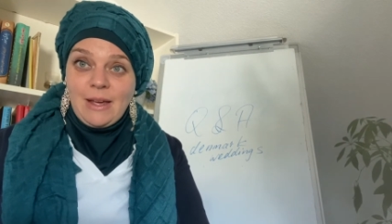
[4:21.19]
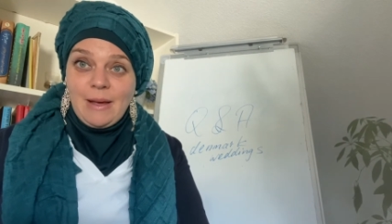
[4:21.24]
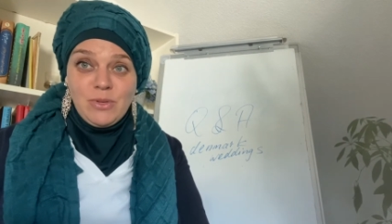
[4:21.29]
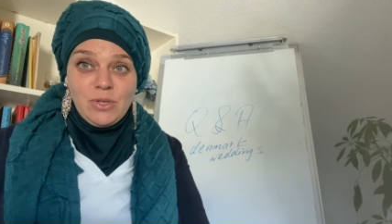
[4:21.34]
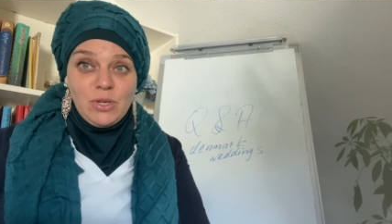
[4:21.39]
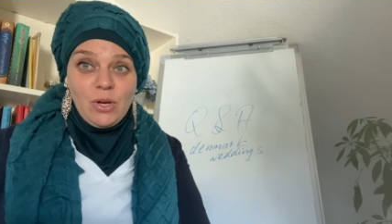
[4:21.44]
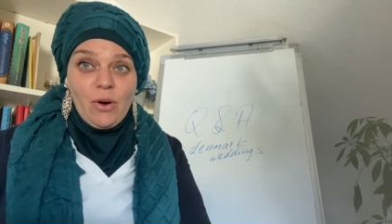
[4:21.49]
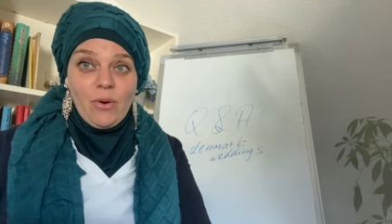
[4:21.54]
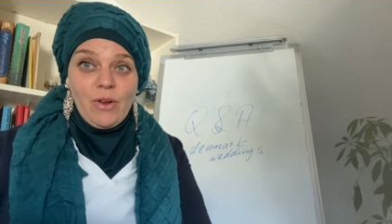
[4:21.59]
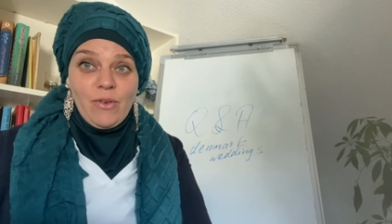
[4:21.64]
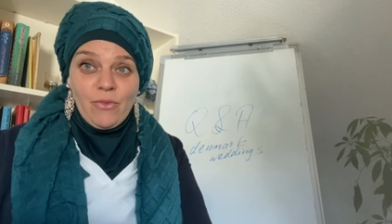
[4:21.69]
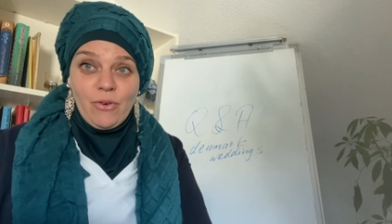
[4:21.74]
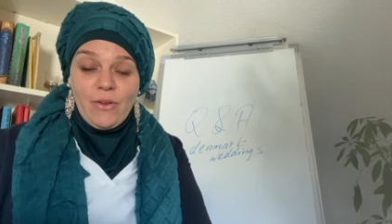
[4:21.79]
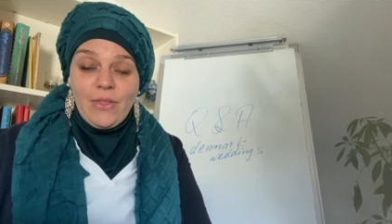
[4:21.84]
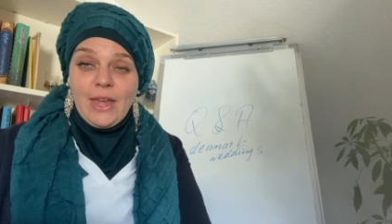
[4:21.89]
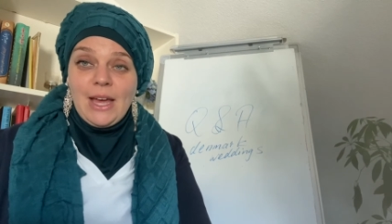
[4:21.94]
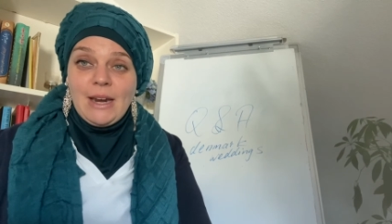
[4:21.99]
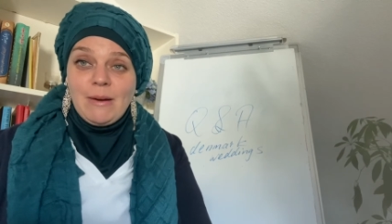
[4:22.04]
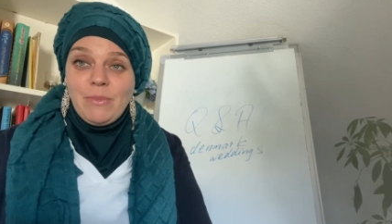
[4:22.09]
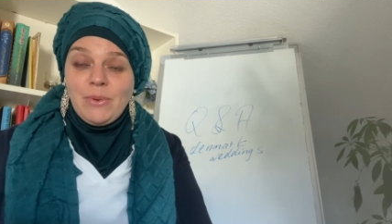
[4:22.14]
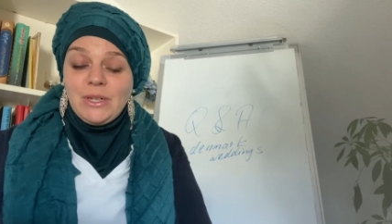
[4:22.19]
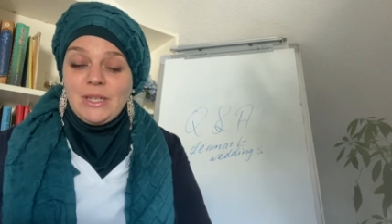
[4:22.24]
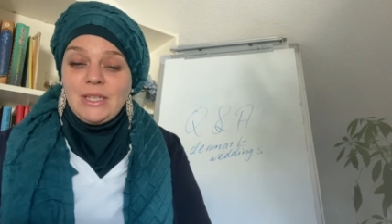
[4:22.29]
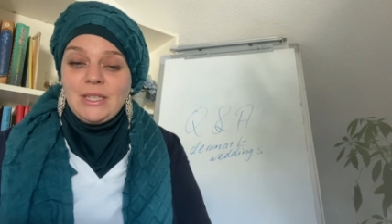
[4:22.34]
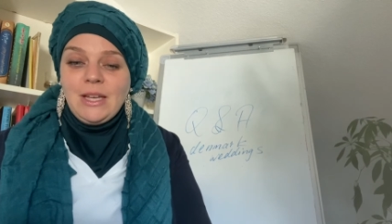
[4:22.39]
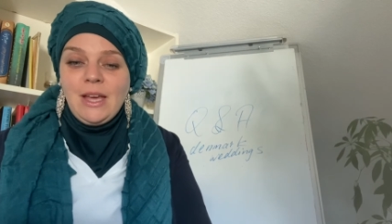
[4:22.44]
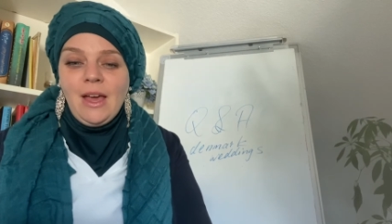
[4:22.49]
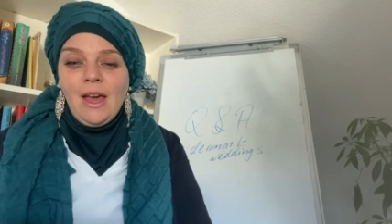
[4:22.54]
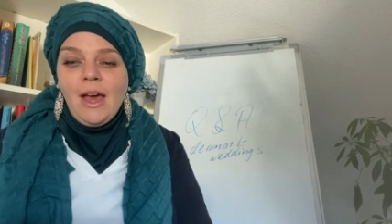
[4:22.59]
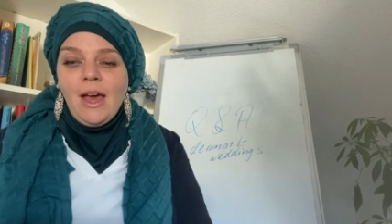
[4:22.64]
I'm sorry for that,
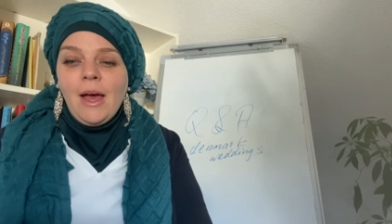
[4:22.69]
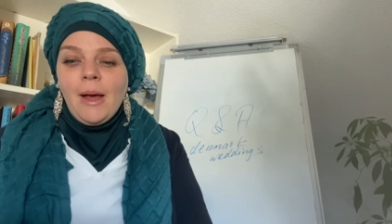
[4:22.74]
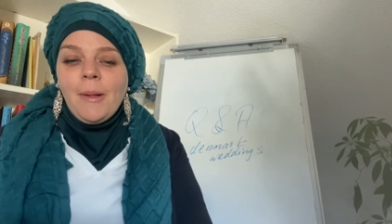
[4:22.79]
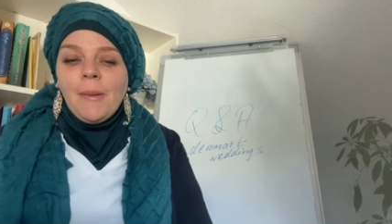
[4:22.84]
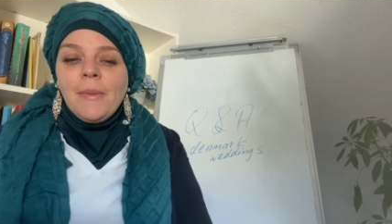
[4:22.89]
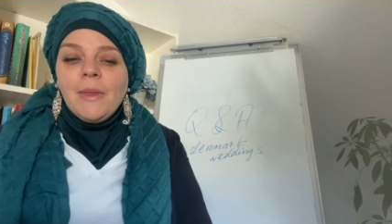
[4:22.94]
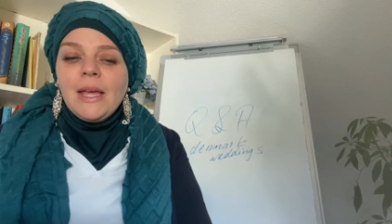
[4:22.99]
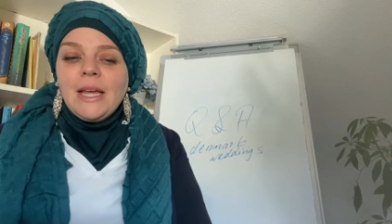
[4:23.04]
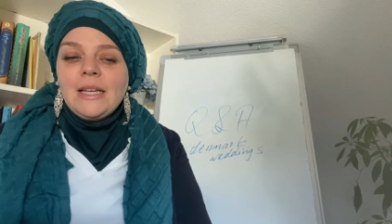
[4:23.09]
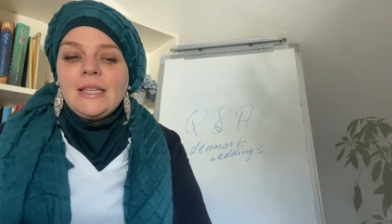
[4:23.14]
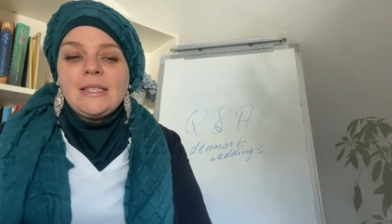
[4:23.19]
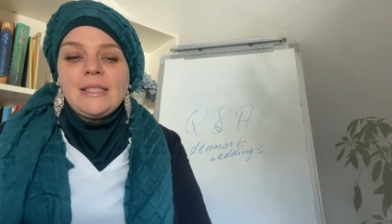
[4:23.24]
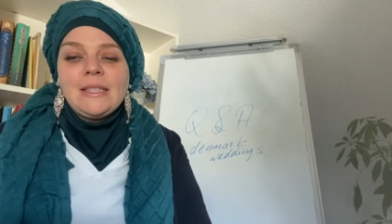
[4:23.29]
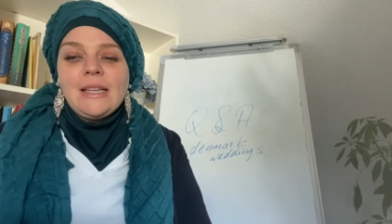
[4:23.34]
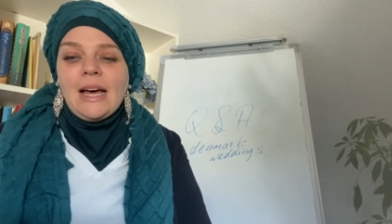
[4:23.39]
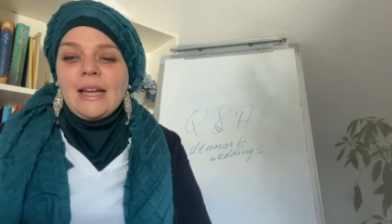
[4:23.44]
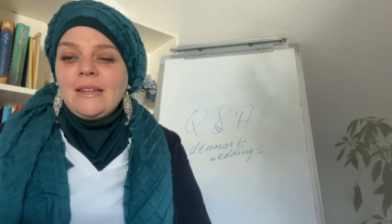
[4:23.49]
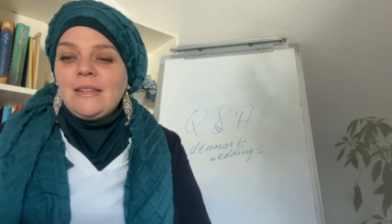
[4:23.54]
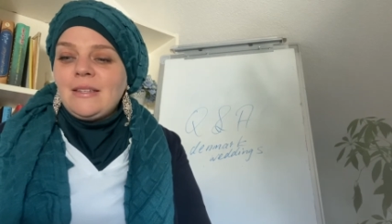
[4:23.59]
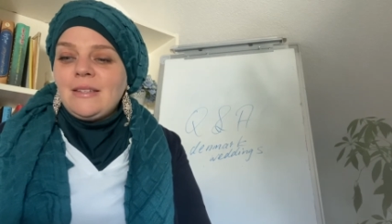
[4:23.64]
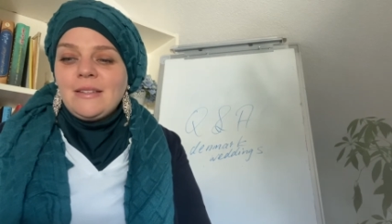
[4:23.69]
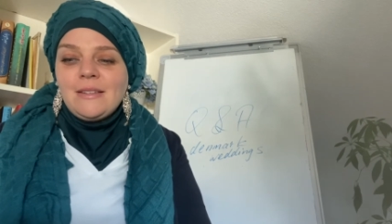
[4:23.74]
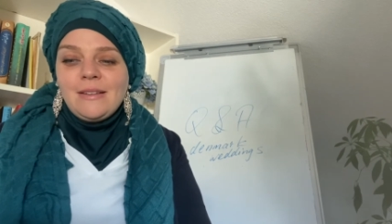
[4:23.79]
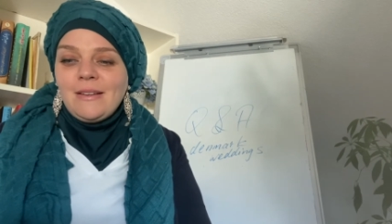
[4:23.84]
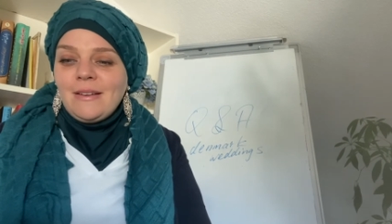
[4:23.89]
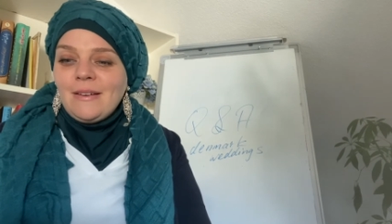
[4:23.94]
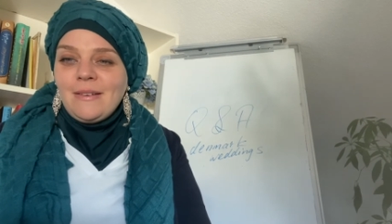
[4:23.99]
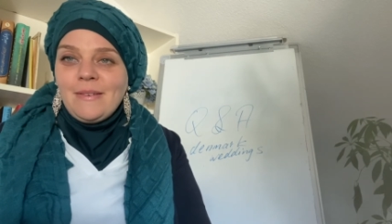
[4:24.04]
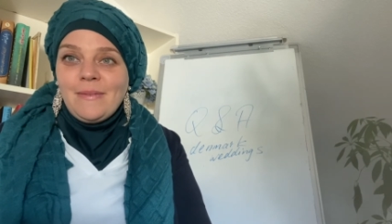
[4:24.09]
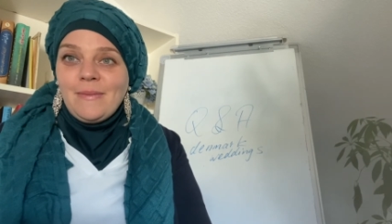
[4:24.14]
but it's not,
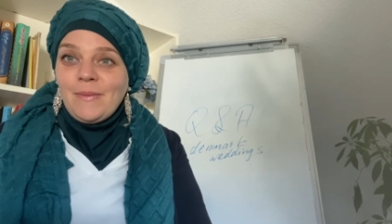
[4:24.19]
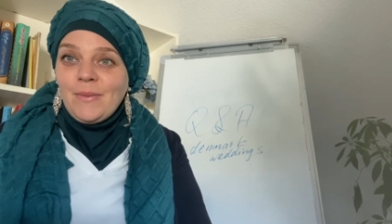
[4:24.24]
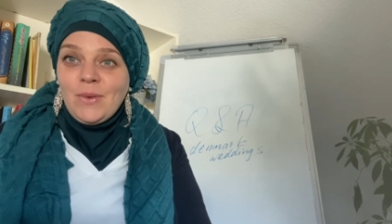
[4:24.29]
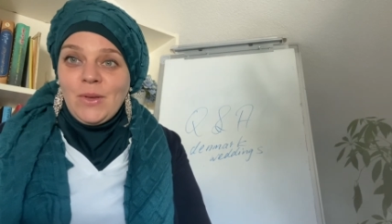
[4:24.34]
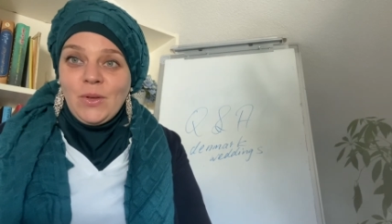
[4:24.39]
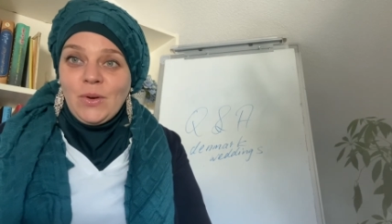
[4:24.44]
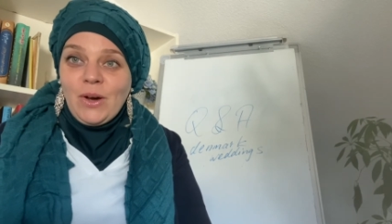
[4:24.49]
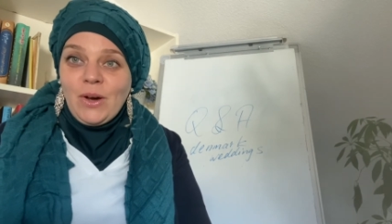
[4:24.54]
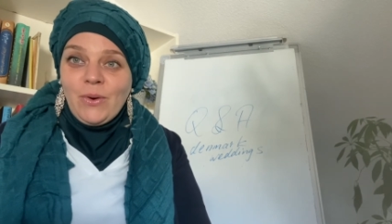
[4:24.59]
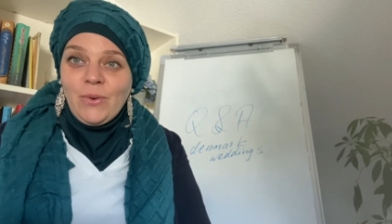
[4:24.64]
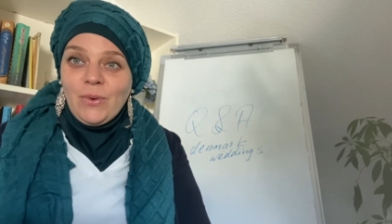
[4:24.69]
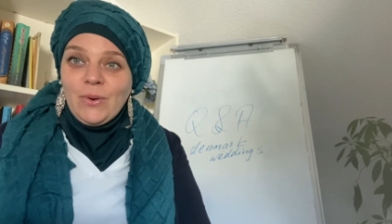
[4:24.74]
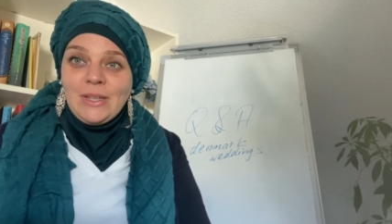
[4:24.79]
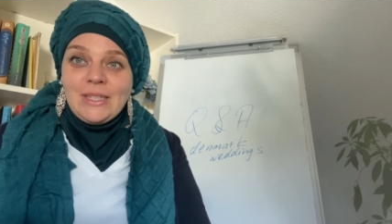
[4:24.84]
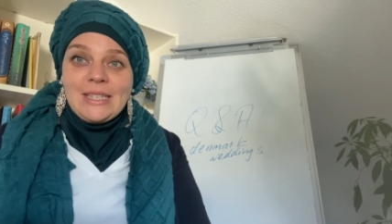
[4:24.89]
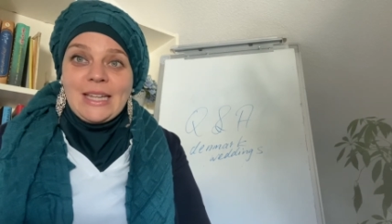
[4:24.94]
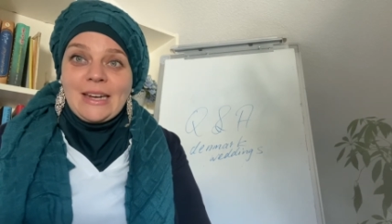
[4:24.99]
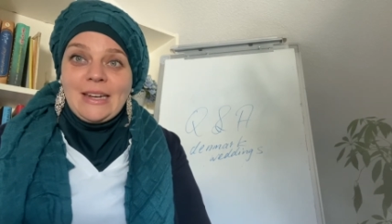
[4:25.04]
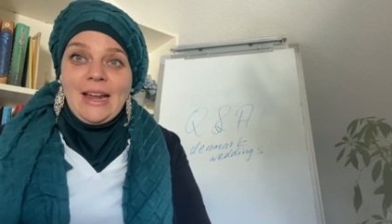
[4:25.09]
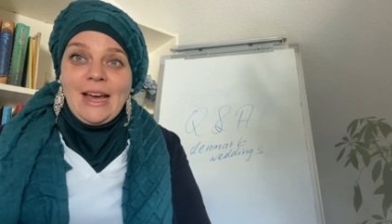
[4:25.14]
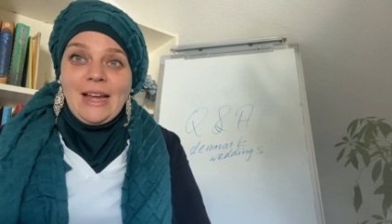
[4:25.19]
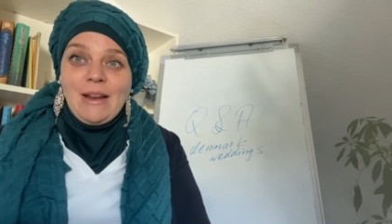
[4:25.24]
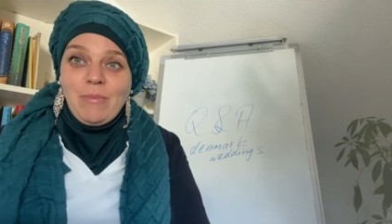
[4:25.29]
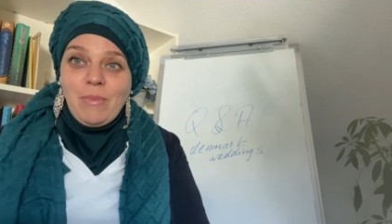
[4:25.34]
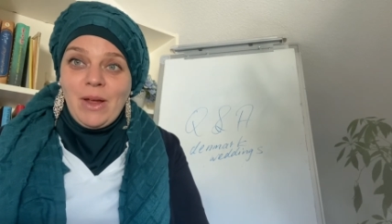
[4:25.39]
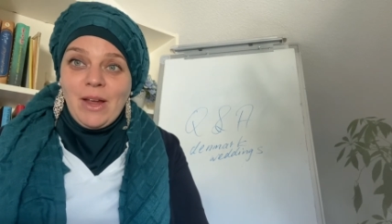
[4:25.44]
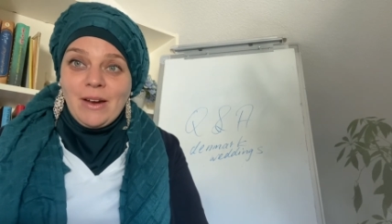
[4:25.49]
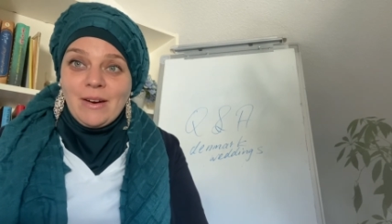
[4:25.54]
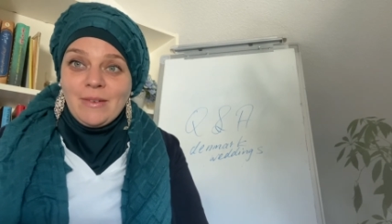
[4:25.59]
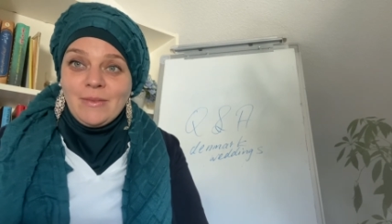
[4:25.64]
you know, it's not a
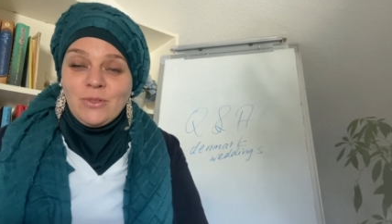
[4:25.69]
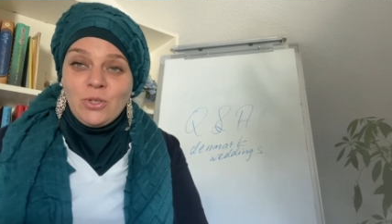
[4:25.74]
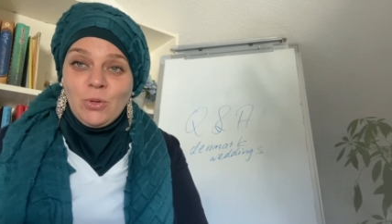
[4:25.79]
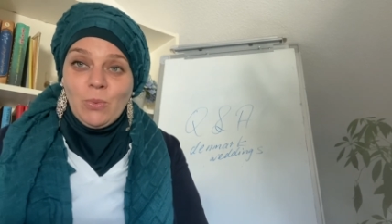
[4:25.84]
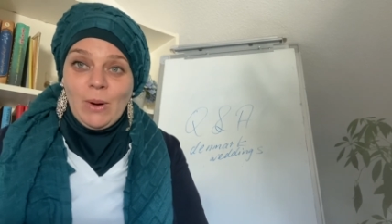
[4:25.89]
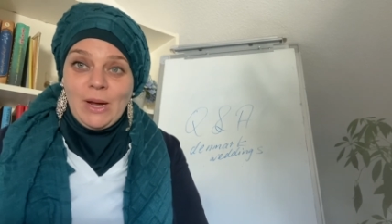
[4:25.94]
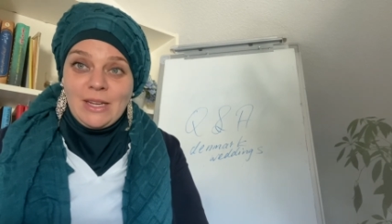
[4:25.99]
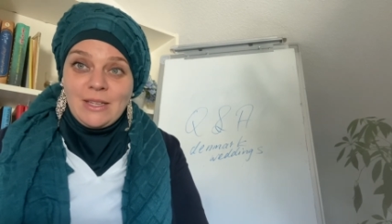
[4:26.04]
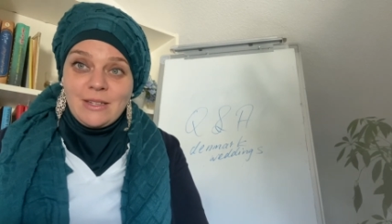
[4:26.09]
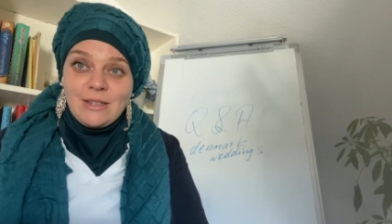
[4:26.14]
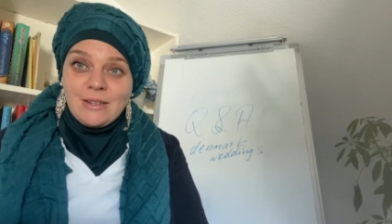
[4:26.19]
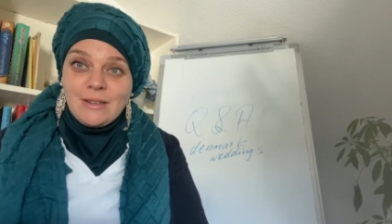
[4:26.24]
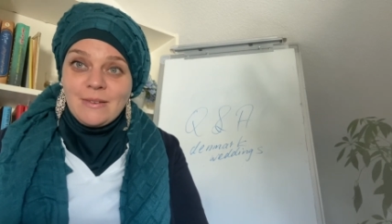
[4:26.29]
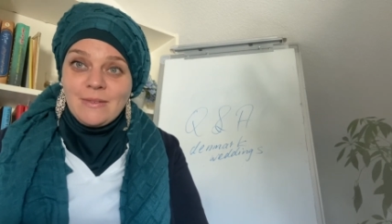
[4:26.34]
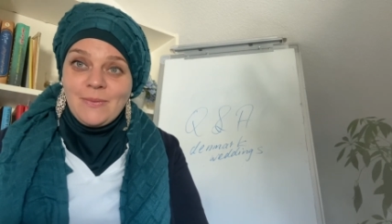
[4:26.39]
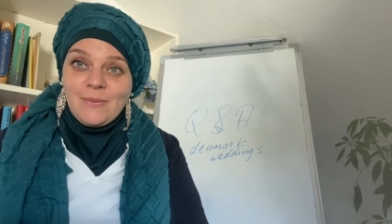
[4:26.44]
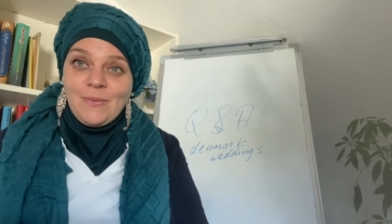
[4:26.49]
nightmare to wait.